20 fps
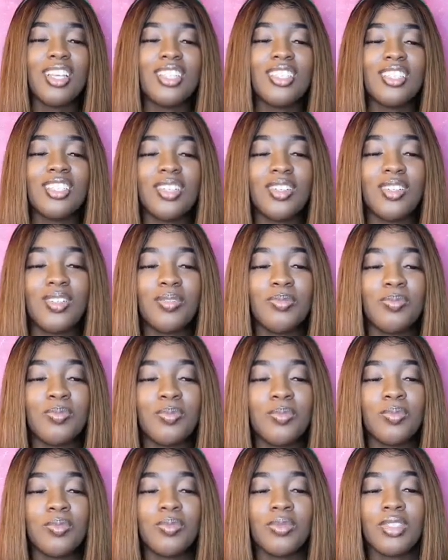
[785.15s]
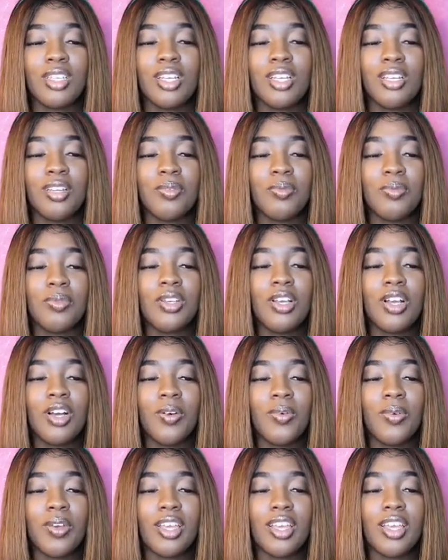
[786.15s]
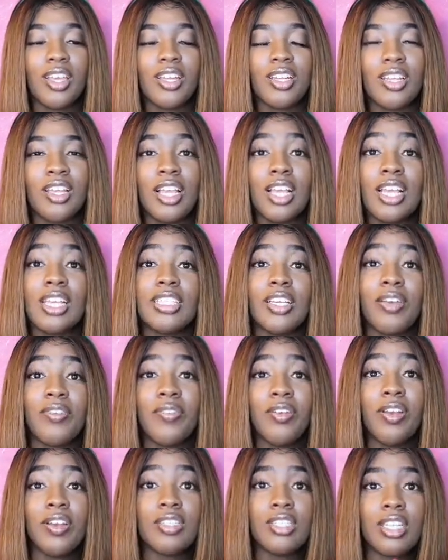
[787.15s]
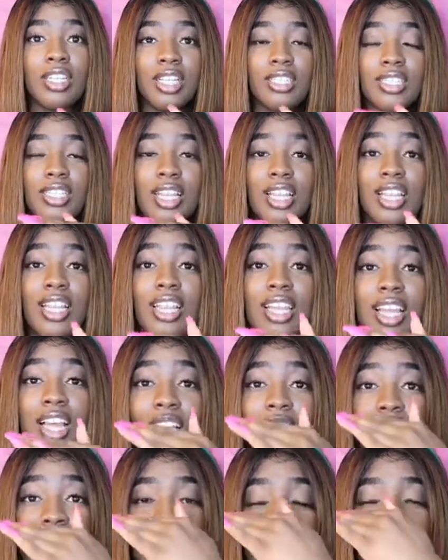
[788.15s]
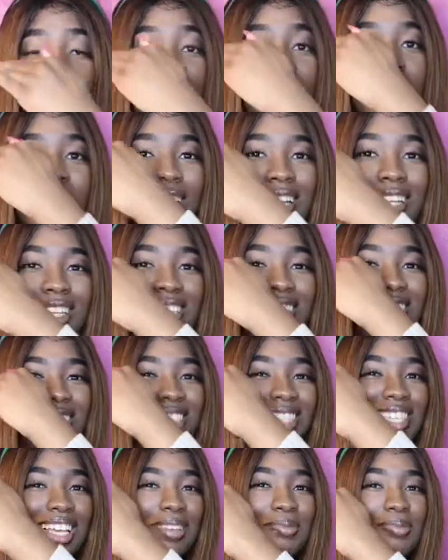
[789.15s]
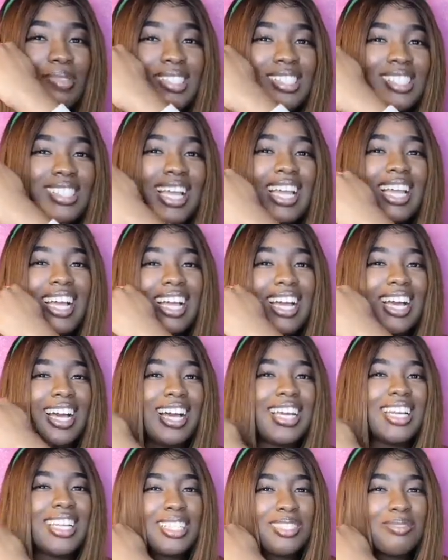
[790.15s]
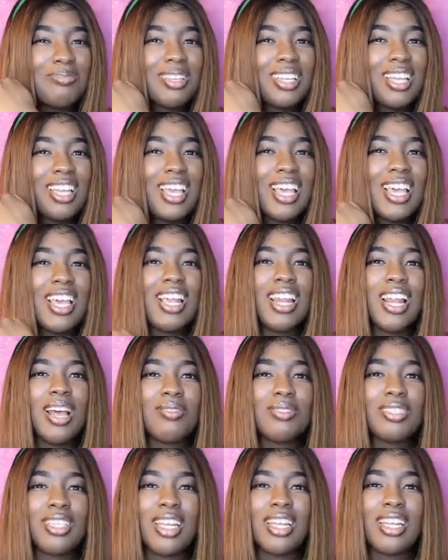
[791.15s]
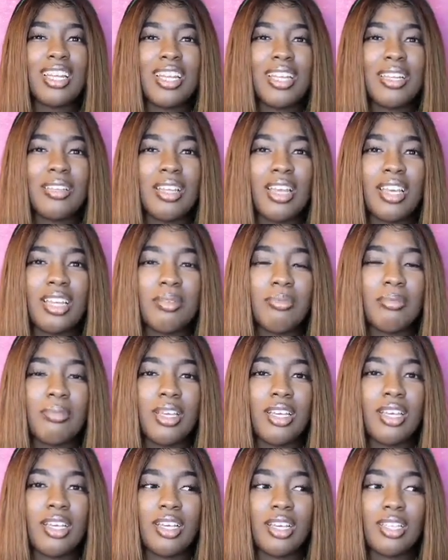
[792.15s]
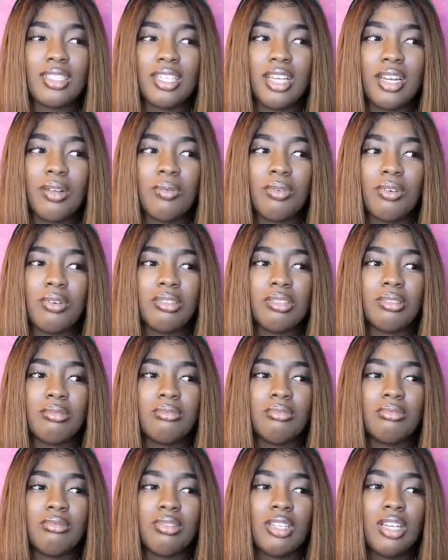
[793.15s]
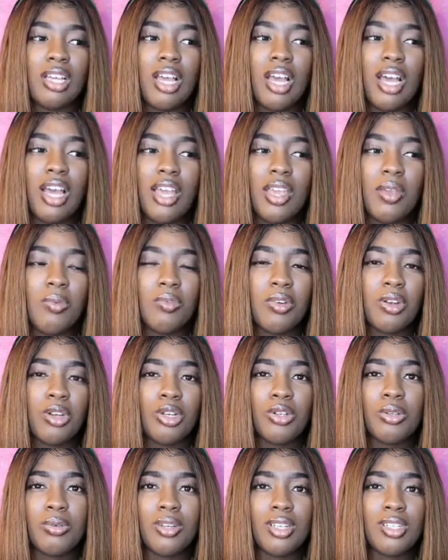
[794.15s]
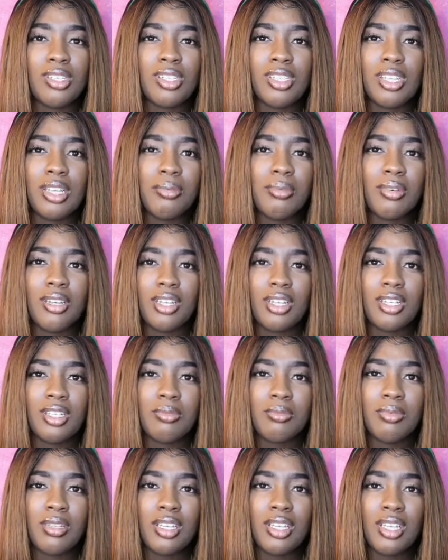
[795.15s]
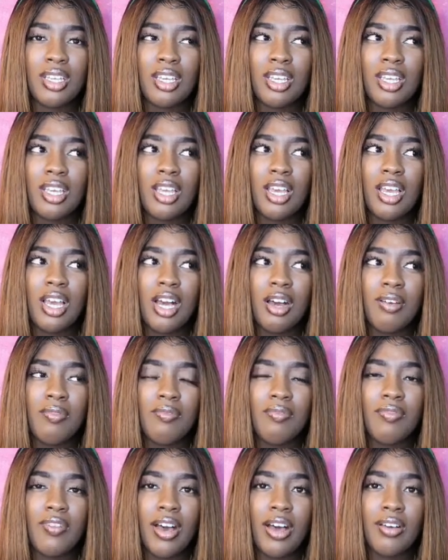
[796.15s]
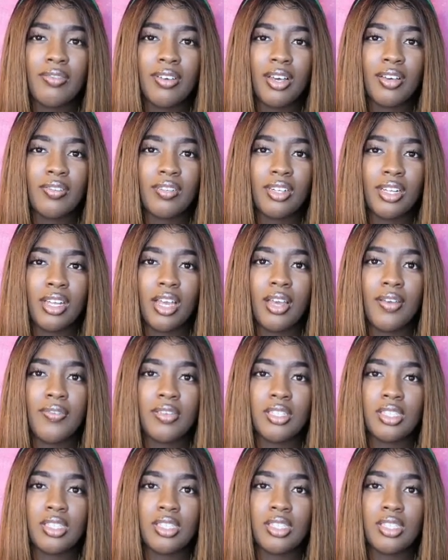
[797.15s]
So we go in, because at first, and that's another thing, he was like the same exact height as me. I was kind of getting kind of mad because I didn't want him I didn't want to do that same height as me. I'm 5'5.5".